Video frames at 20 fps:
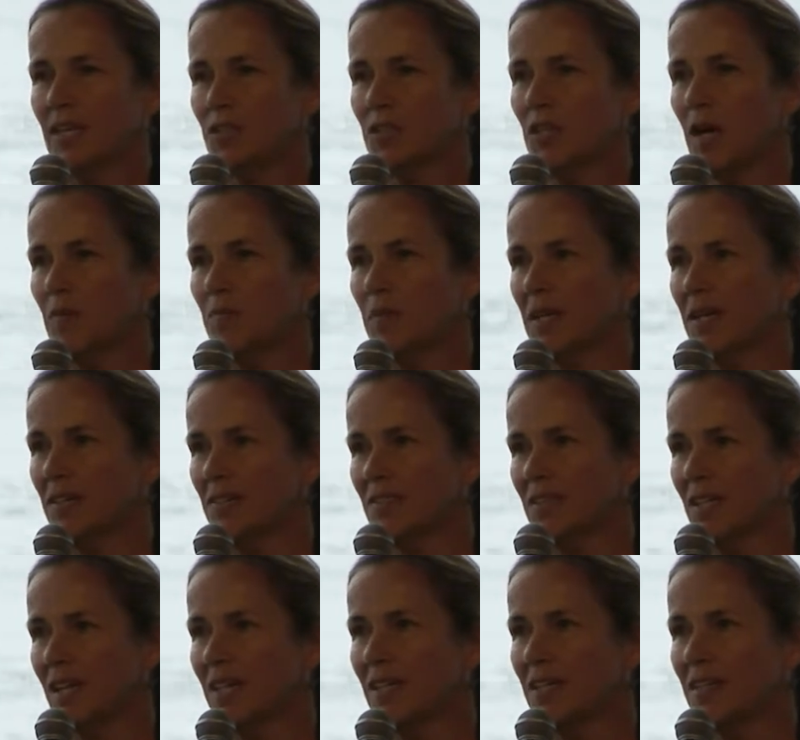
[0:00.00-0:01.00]
topic is
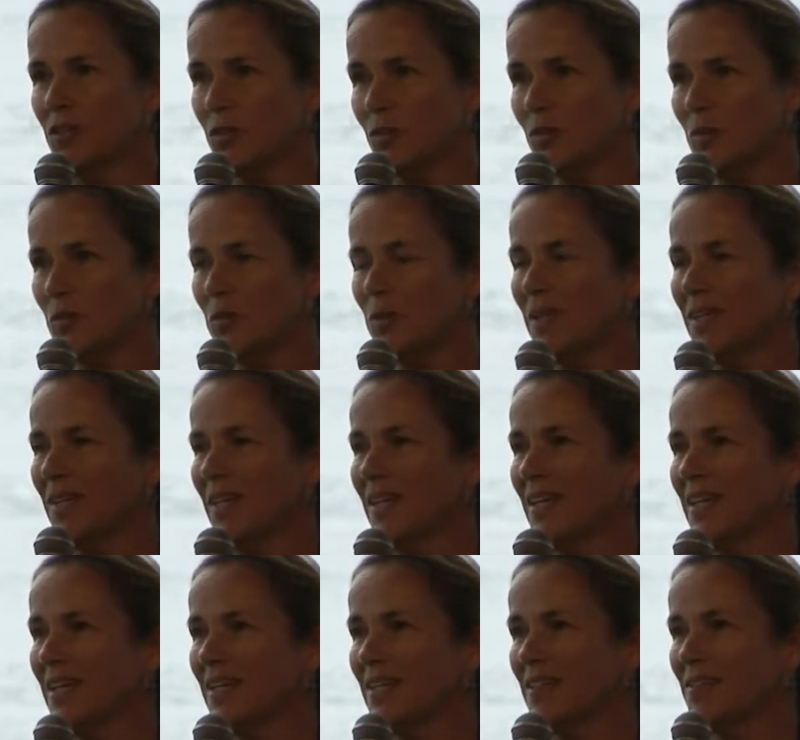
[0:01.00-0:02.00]
not new
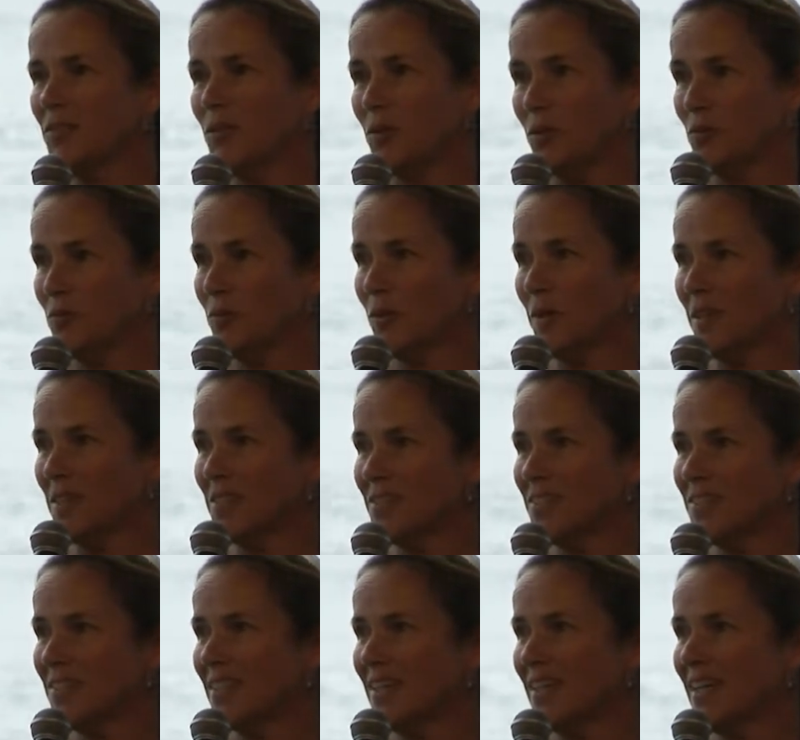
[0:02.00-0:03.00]
to New
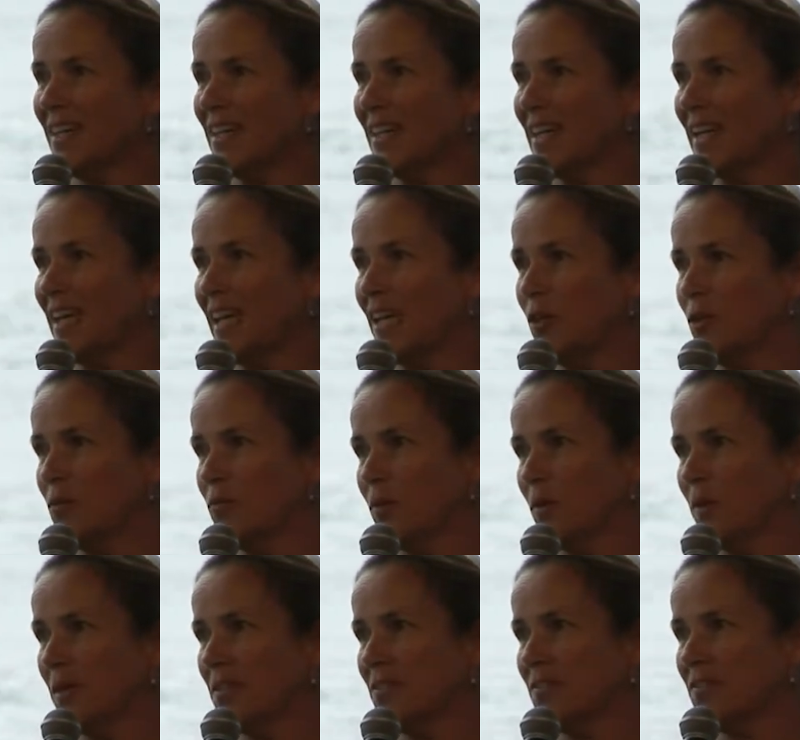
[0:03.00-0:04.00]
Forests, and New
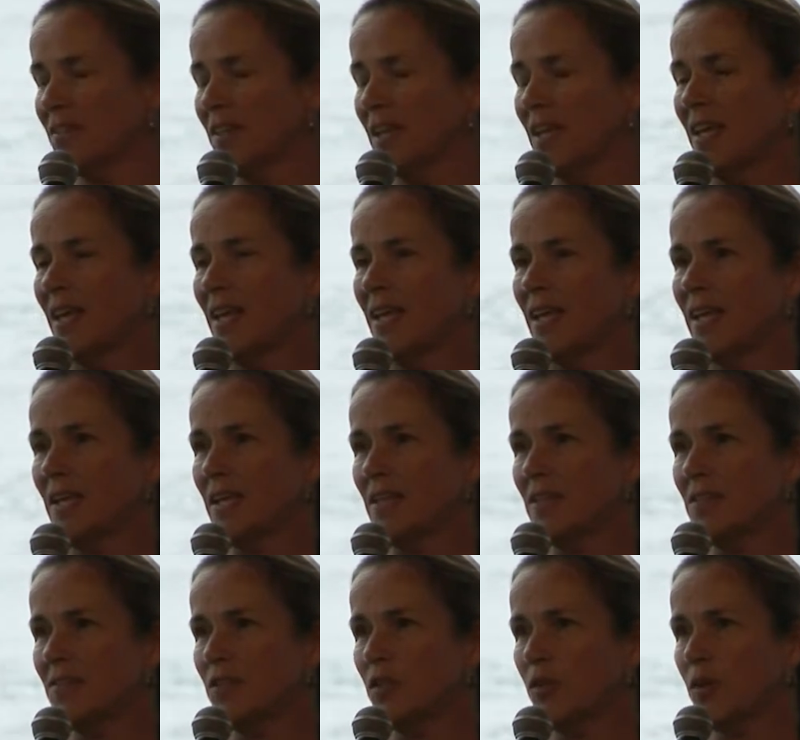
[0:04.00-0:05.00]
Forests
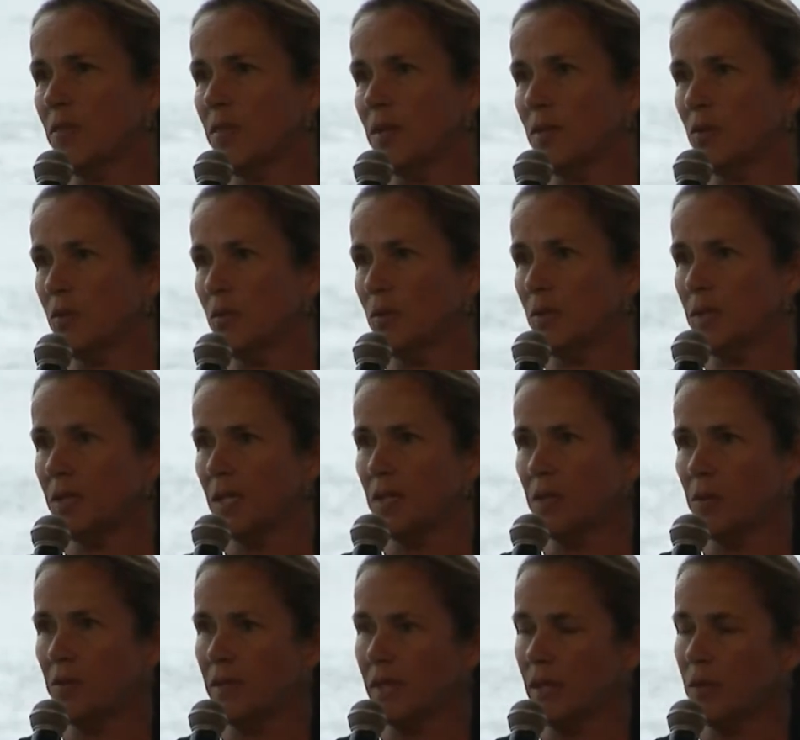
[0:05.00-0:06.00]
is, I think, a real
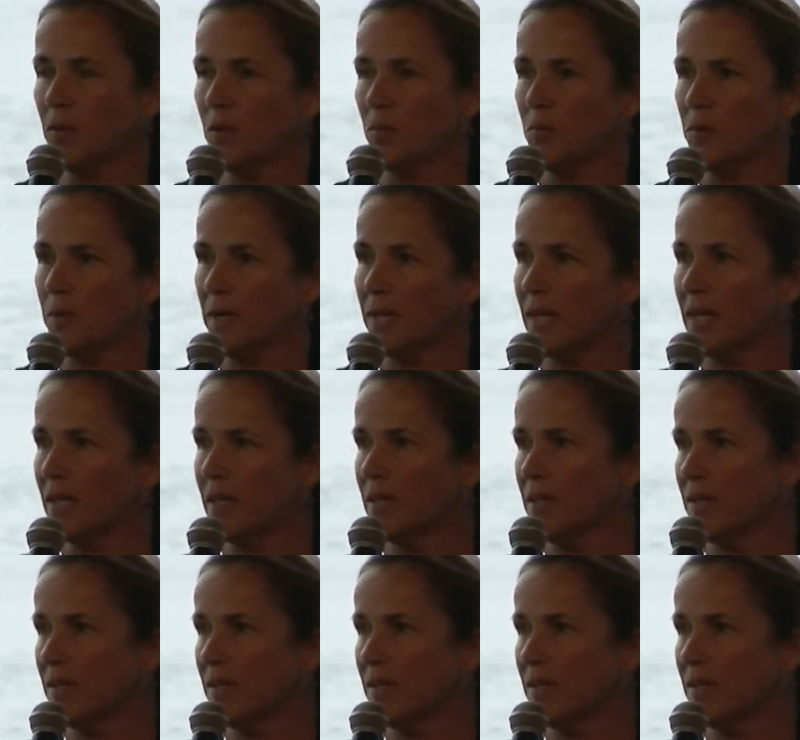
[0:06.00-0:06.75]
leader in incorporating